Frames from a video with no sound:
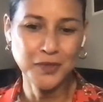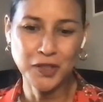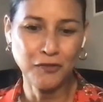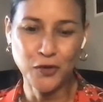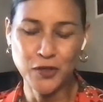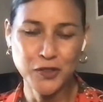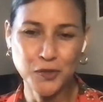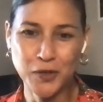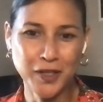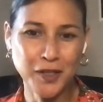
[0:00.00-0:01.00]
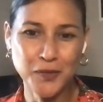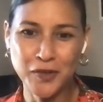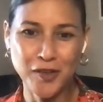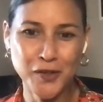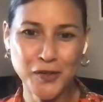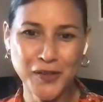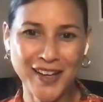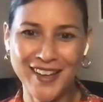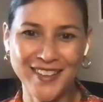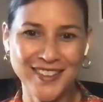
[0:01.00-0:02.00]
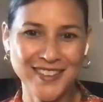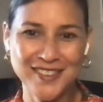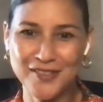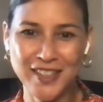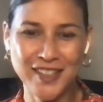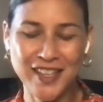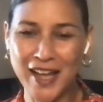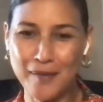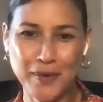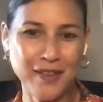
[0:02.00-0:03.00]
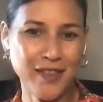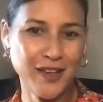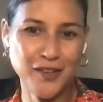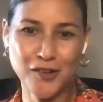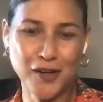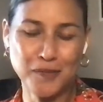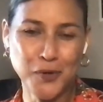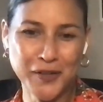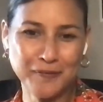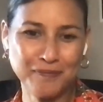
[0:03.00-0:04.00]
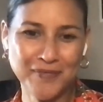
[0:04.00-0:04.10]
looking forward to working with you and really happy that you're on board.